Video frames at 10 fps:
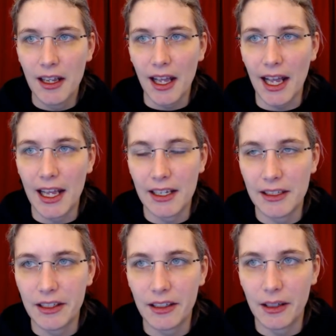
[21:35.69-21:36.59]

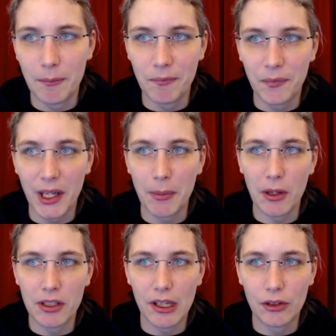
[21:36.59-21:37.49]
And um,
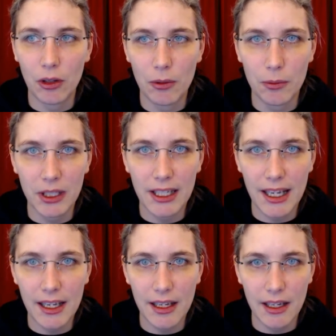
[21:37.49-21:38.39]
about this whole
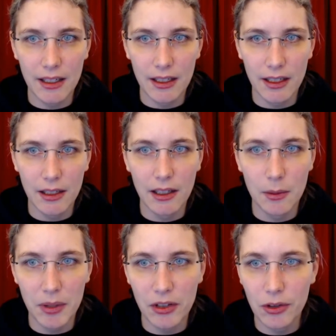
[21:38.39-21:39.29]
relay and, and, and
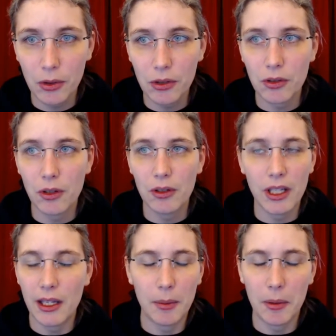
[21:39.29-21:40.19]
PSU control,
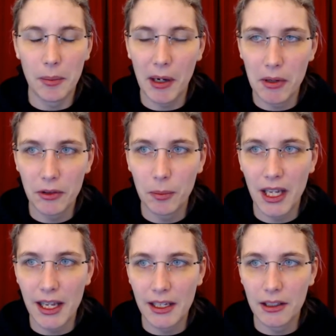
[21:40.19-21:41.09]
uh, uh, power
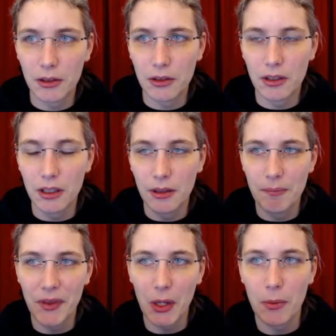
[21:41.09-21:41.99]
supply um,
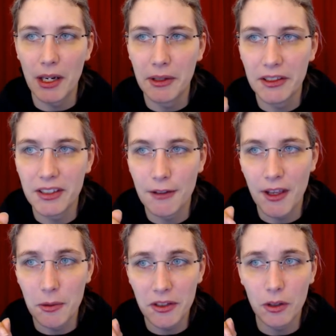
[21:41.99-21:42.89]
uh, wiring stuff,
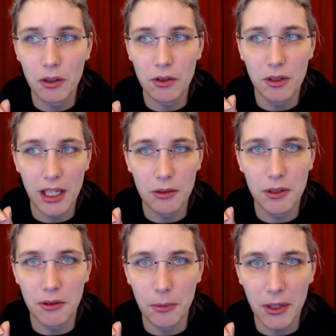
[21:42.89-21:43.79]
there is also an entry
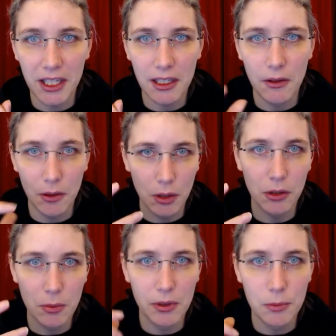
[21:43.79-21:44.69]
on the wiki, on the
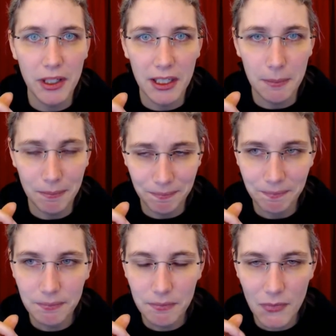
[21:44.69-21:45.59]
Octoprint wiki
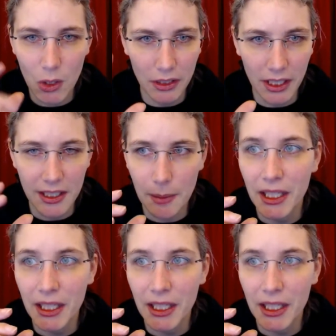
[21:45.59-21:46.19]
on GitHub